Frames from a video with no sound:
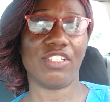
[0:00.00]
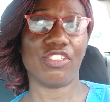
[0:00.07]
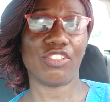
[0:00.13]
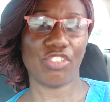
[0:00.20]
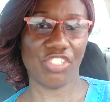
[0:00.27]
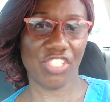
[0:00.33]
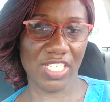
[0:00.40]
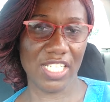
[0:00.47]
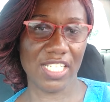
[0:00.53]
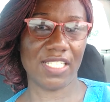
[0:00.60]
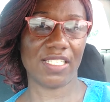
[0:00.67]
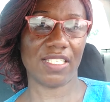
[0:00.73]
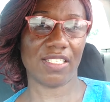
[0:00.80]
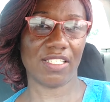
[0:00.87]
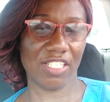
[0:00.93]
So she
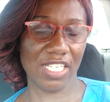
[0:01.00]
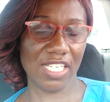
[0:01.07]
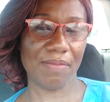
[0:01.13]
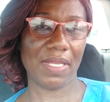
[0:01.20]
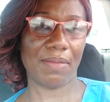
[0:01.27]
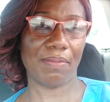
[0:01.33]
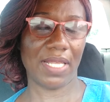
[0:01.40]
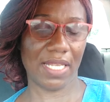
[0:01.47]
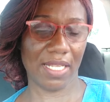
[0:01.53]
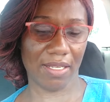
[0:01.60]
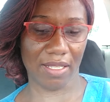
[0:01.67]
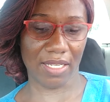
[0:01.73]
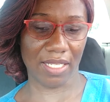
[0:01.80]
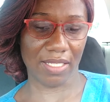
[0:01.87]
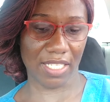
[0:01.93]
needs
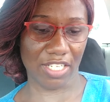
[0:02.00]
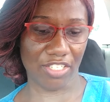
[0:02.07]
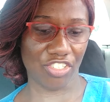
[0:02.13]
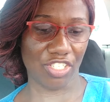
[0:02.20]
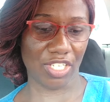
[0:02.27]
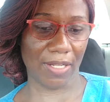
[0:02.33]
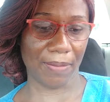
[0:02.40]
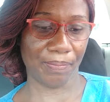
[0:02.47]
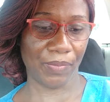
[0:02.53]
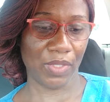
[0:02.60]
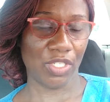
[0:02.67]
medical attention.